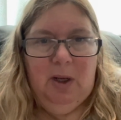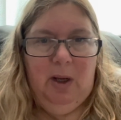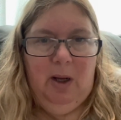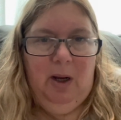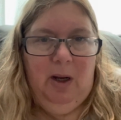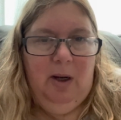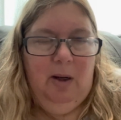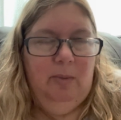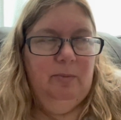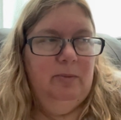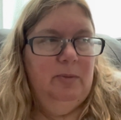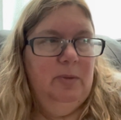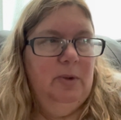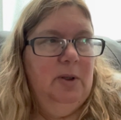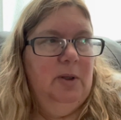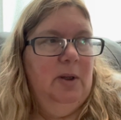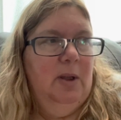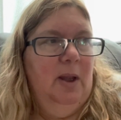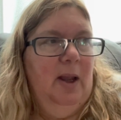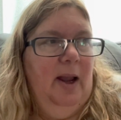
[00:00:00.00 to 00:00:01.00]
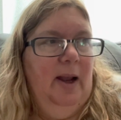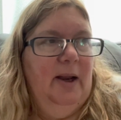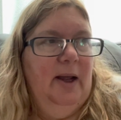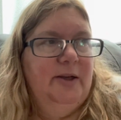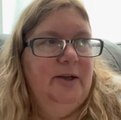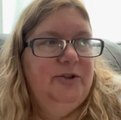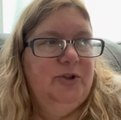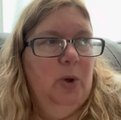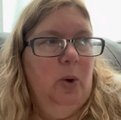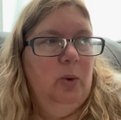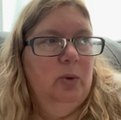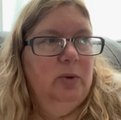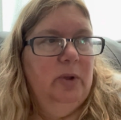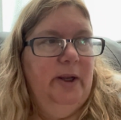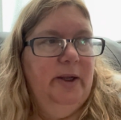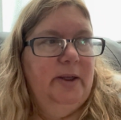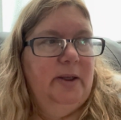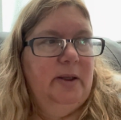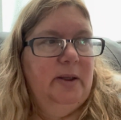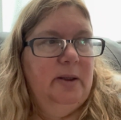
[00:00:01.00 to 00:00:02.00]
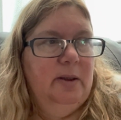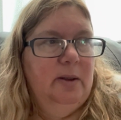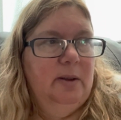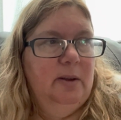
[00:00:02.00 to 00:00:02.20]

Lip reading: And I don't like